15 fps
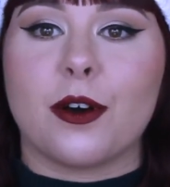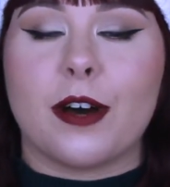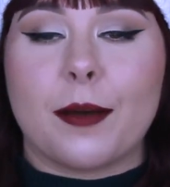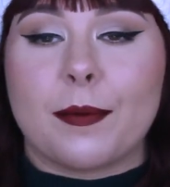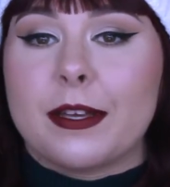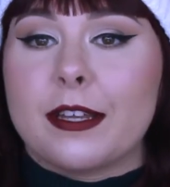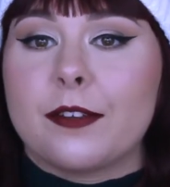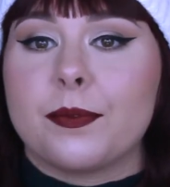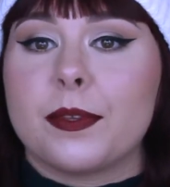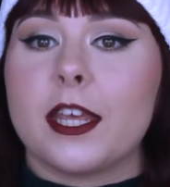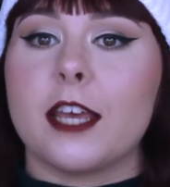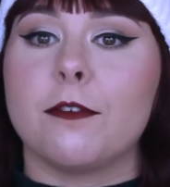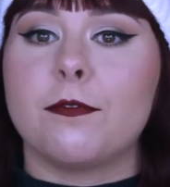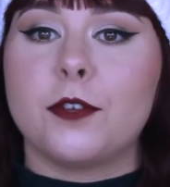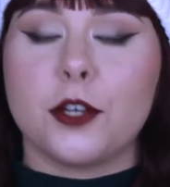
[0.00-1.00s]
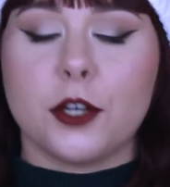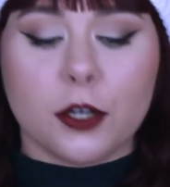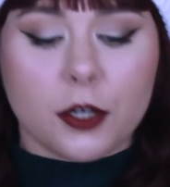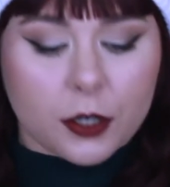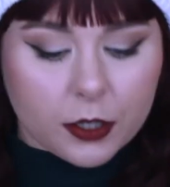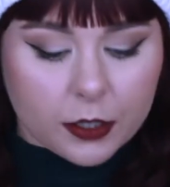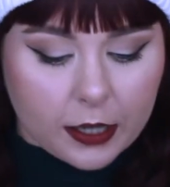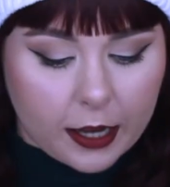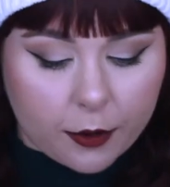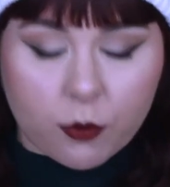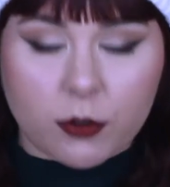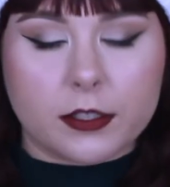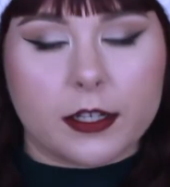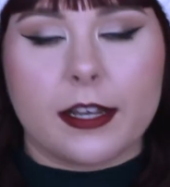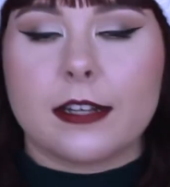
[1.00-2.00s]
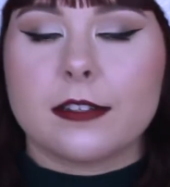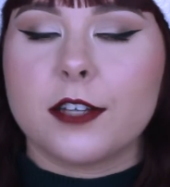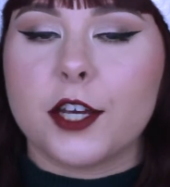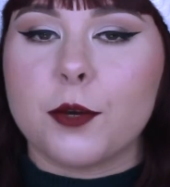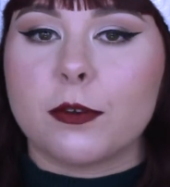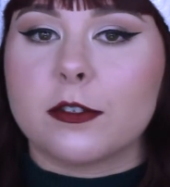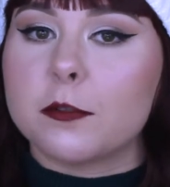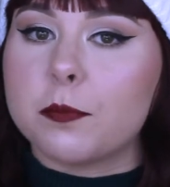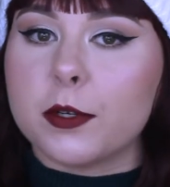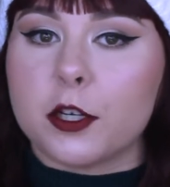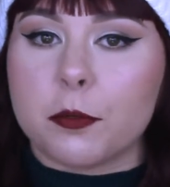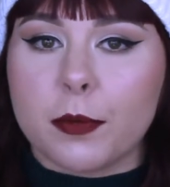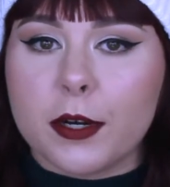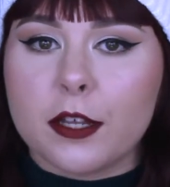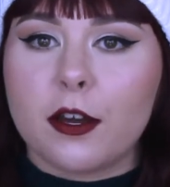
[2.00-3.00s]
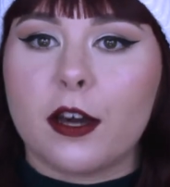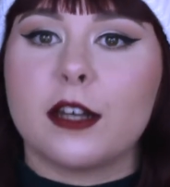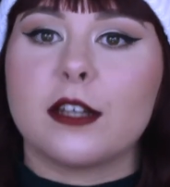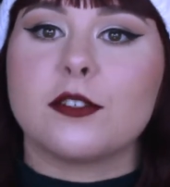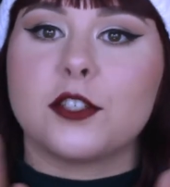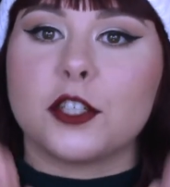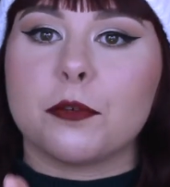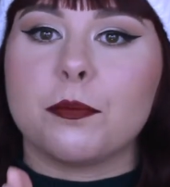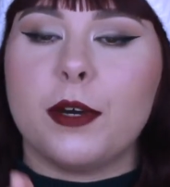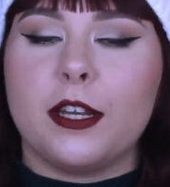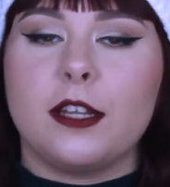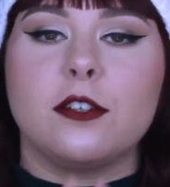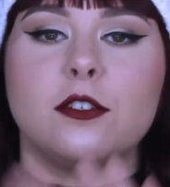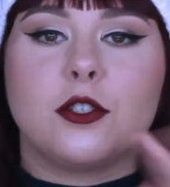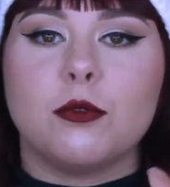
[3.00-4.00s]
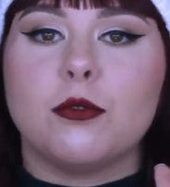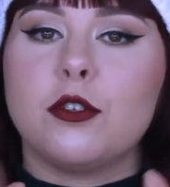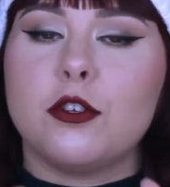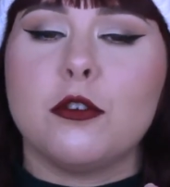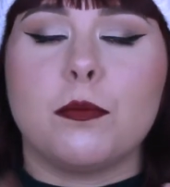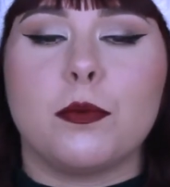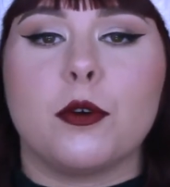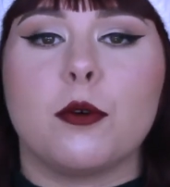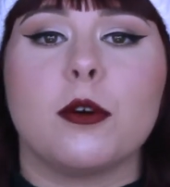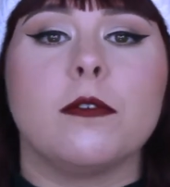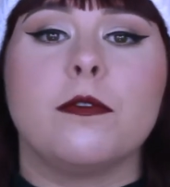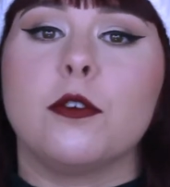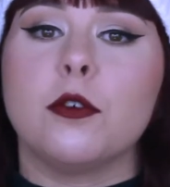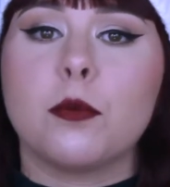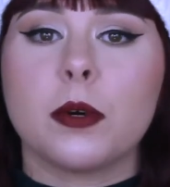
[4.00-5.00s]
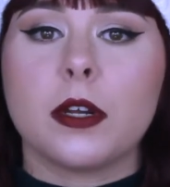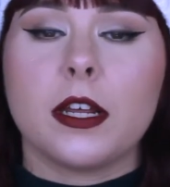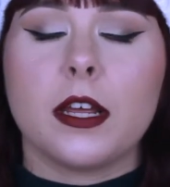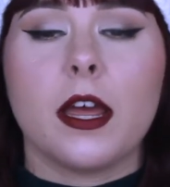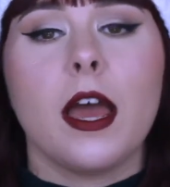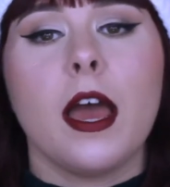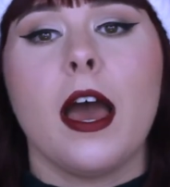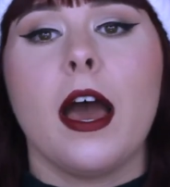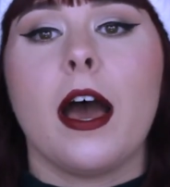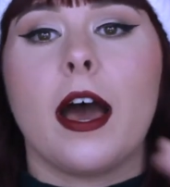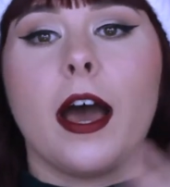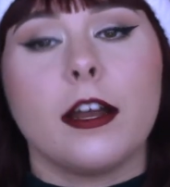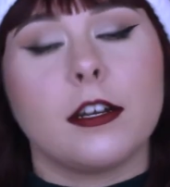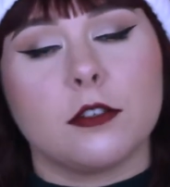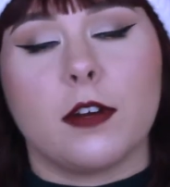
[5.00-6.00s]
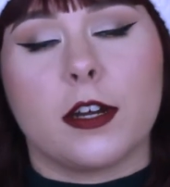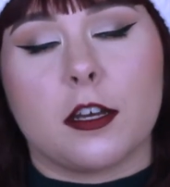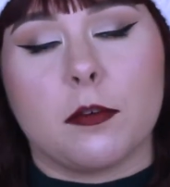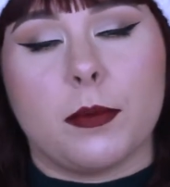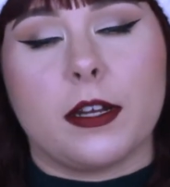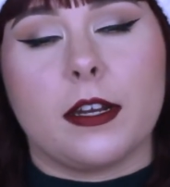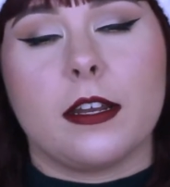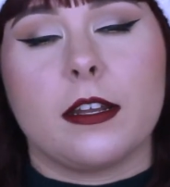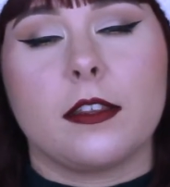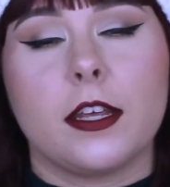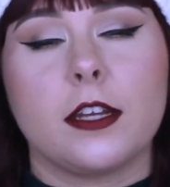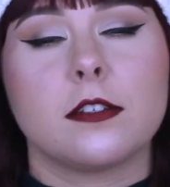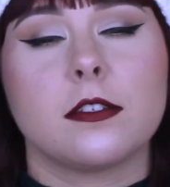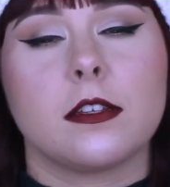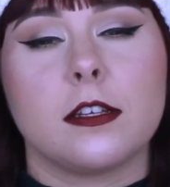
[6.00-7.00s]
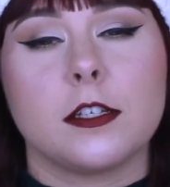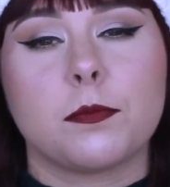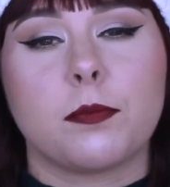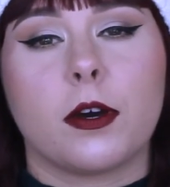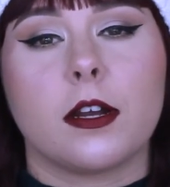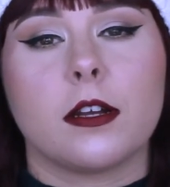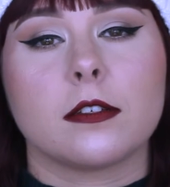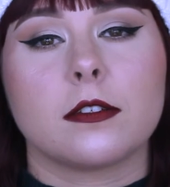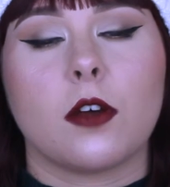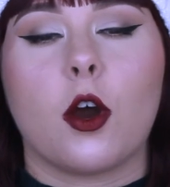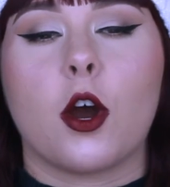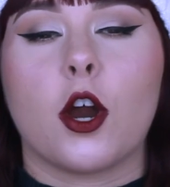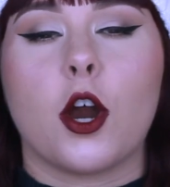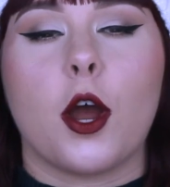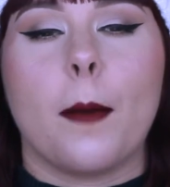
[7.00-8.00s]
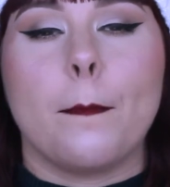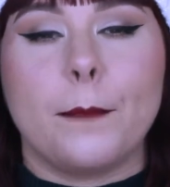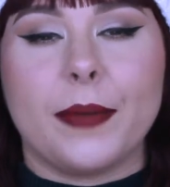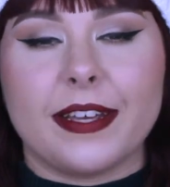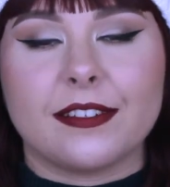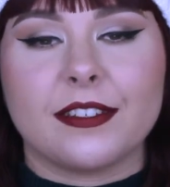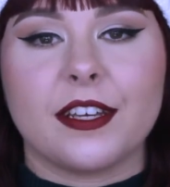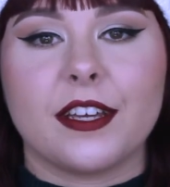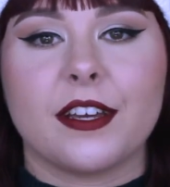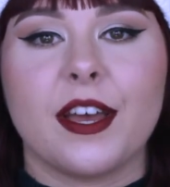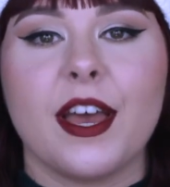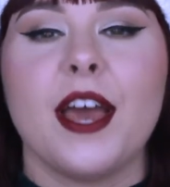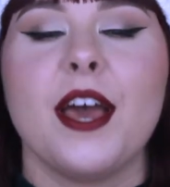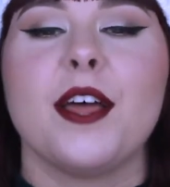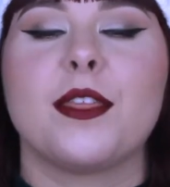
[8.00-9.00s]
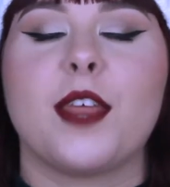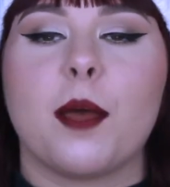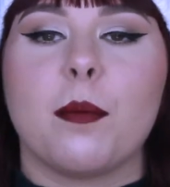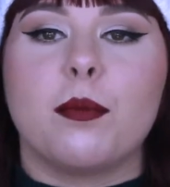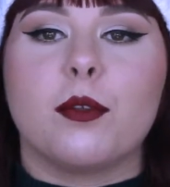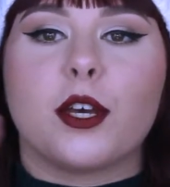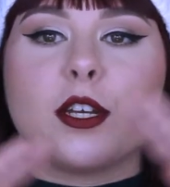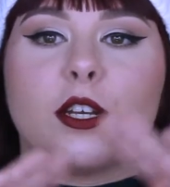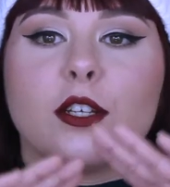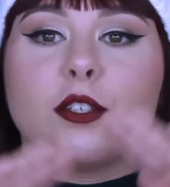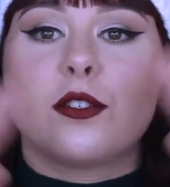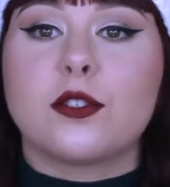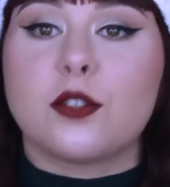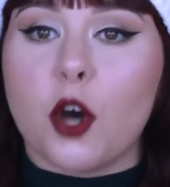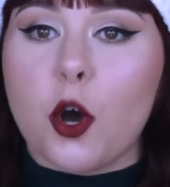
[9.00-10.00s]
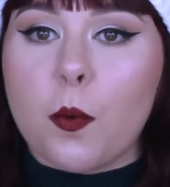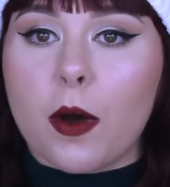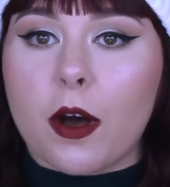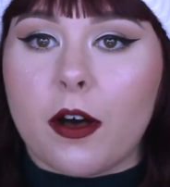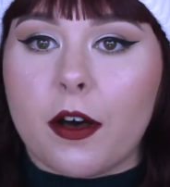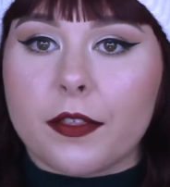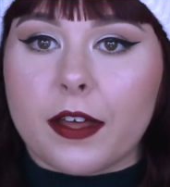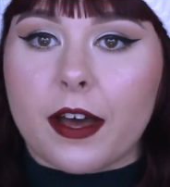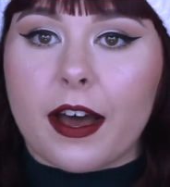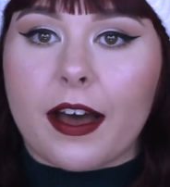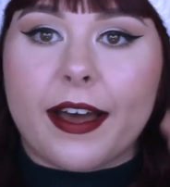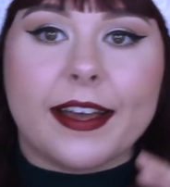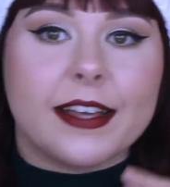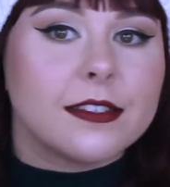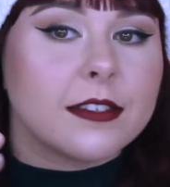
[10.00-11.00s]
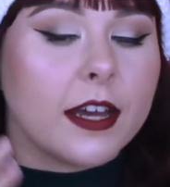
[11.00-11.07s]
I mean, if you're, of course I can't tell you what to spend your money on, it's your money, do you boo. If you want it, I do recommend it. These products are amazing. They blend so well on the eyes.